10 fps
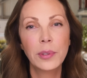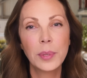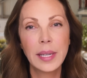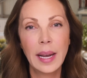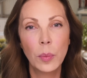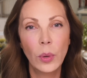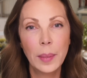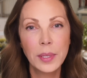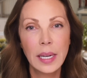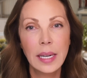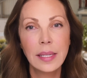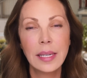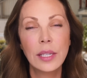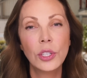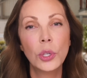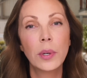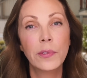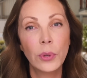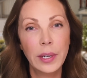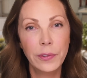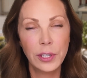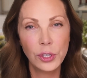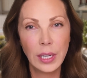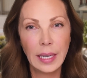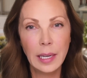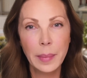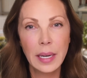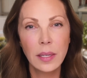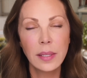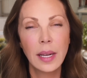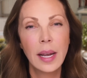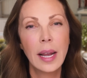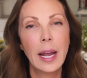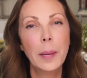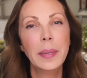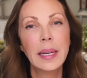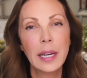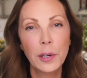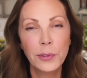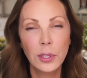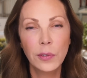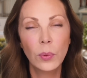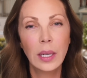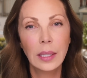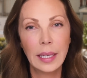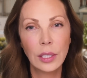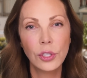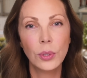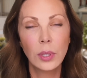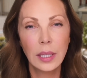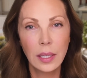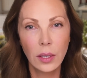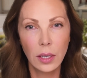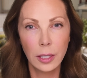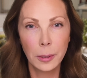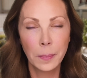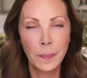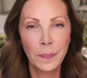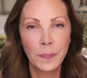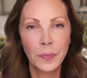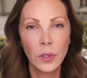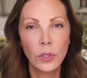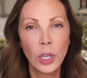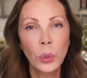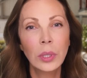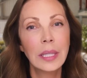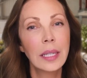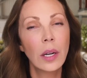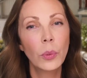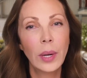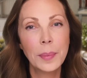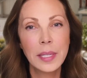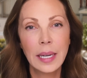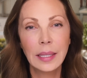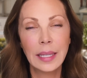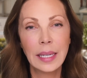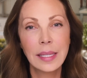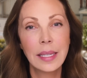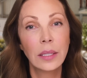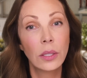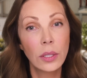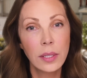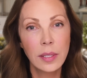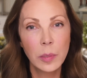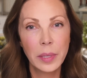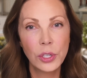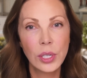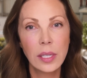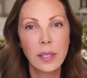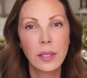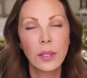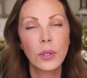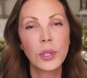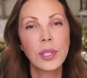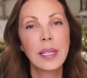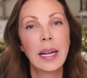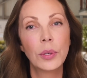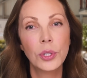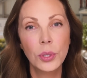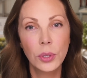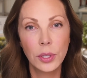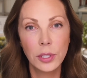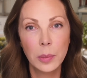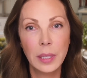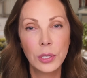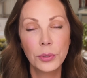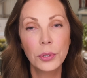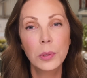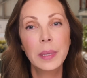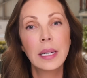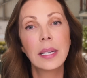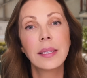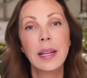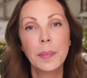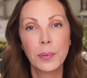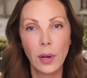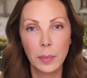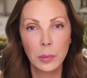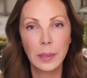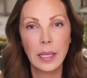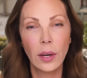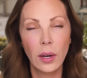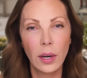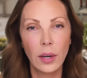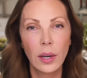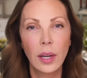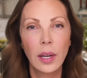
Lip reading: scam websites is to avoid phishing emails and be careful of what links you click on. Don't click on website links that look suspicious or sound too good to be true, because they probably are.